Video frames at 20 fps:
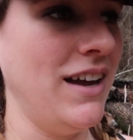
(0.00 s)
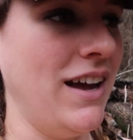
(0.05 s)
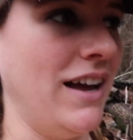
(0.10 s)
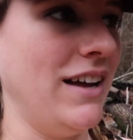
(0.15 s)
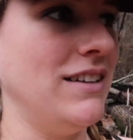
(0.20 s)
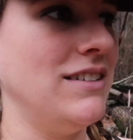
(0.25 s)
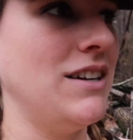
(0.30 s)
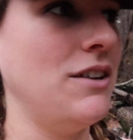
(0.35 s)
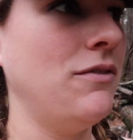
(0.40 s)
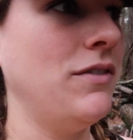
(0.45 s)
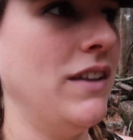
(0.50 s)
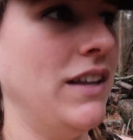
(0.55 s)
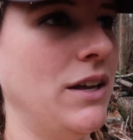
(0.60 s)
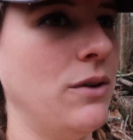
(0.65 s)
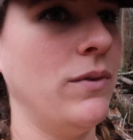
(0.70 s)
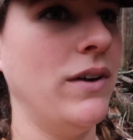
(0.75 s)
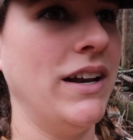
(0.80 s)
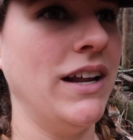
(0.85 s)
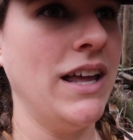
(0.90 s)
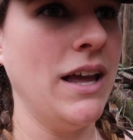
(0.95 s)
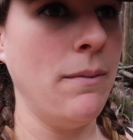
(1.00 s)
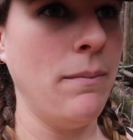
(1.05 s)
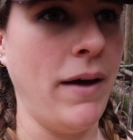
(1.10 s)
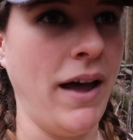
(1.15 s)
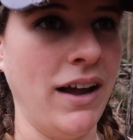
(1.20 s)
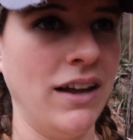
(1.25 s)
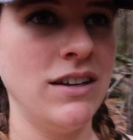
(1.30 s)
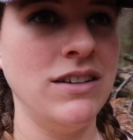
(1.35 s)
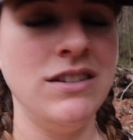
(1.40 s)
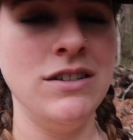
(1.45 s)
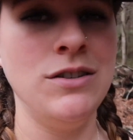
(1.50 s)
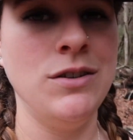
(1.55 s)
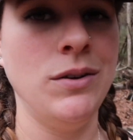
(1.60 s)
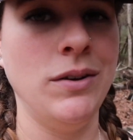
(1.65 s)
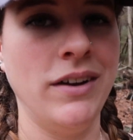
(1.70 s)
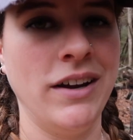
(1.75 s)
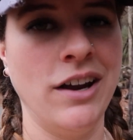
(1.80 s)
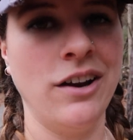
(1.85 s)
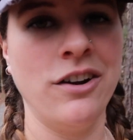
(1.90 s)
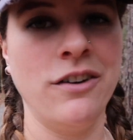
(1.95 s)
I definitely want to get back into
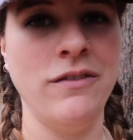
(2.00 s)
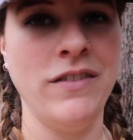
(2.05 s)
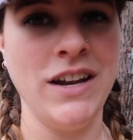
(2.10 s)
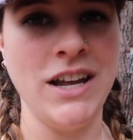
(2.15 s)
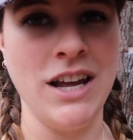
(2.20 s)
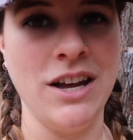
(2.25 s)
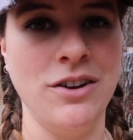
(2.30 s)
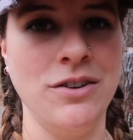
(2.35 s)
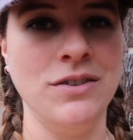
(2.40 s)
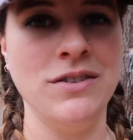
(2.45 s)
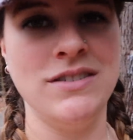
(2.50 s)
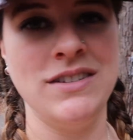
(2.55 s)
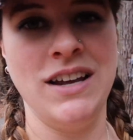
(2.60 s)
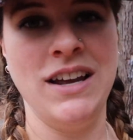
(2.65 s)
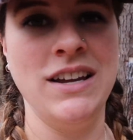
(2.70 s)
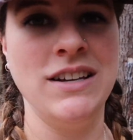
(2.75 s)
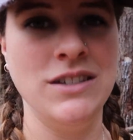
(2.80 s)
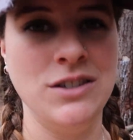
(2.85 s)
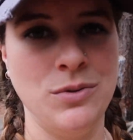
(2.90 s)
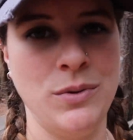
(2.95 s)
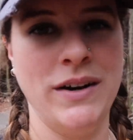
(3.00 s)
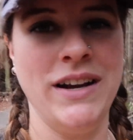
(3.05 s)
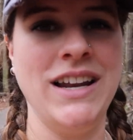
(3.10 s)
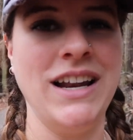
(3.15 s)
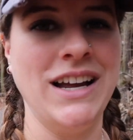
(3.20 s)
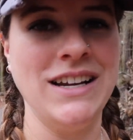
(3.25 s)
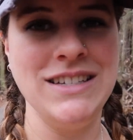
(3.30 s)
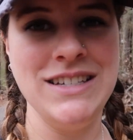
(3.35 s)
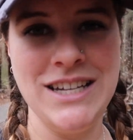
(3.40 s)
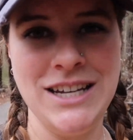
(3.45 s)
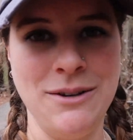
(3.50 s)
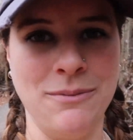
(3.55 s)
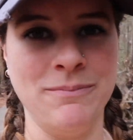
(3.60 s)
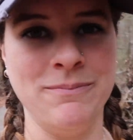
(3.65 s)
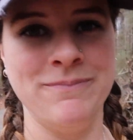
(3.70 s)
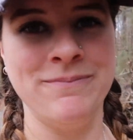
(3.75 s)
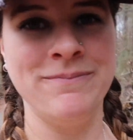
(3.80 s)
doing her videos in 2019.